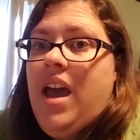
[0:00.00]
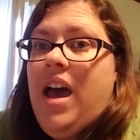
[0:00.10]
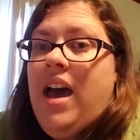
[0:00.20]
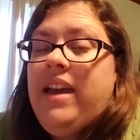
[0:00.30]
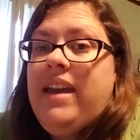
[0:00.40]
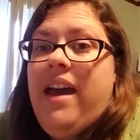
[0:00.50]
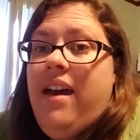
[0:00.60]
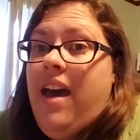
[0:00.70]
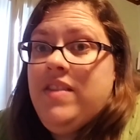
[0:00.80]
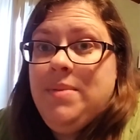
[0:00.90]
I
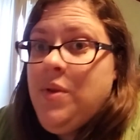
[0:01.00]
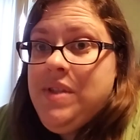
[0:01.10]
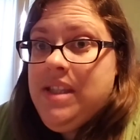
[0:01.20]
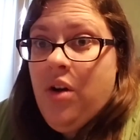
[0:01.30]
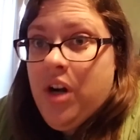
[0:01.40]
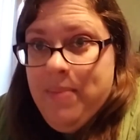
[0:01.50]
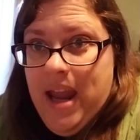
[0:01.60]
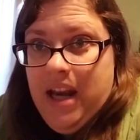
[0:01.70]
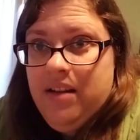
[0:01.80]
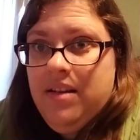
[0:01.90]
have some of those already
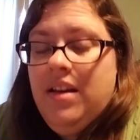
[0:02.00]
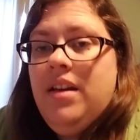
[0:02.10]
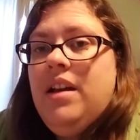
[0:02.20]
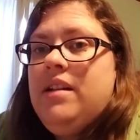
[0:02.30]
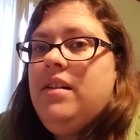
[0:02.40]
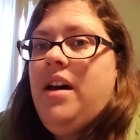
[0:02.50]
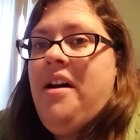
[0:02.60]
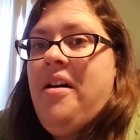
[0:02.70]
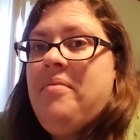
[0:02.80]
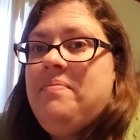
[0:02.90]
made.
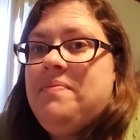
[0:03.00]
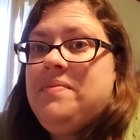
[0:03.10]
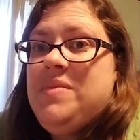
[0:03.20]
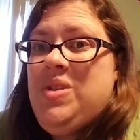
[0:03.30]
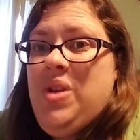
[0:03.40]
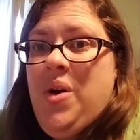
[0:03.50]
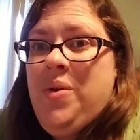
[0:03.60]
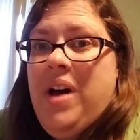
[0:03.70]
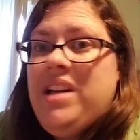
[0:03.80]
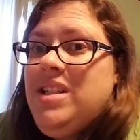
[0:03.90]

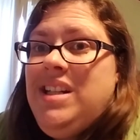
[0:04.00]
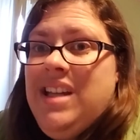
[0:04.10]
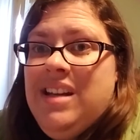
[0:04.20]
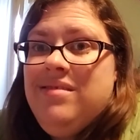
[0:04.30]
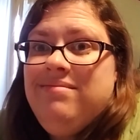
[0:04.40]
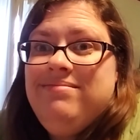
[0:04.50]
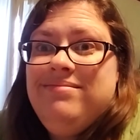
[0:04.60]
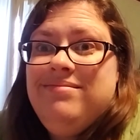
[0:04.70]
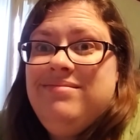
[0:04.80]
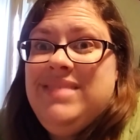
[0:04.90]
So I just need to get
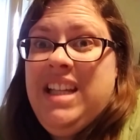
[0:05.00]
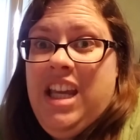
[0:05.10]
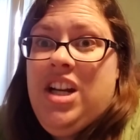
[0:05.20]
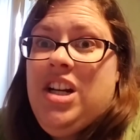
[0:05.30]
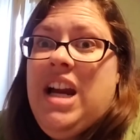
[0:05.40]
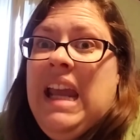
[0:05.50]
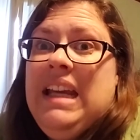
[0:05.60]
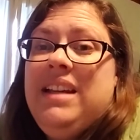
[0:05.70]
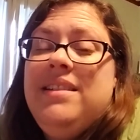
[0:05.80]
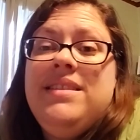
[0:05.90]
in gear
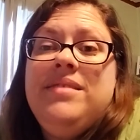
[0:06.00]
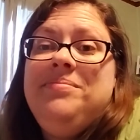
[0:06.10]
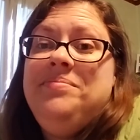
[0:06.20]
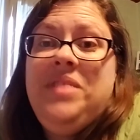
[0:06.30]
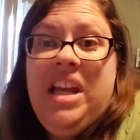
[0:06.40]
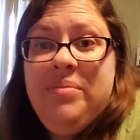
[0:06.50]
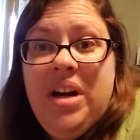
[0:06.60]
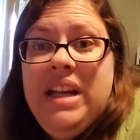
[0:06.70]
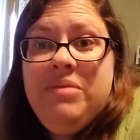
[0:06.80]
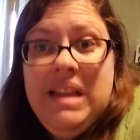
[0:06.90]
and get them
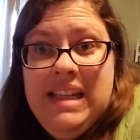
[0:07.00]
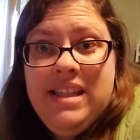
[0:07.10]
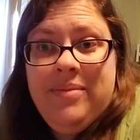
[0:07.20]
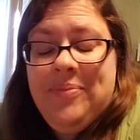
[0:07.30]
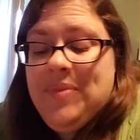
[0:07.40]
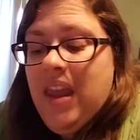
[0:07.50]
ready and release them.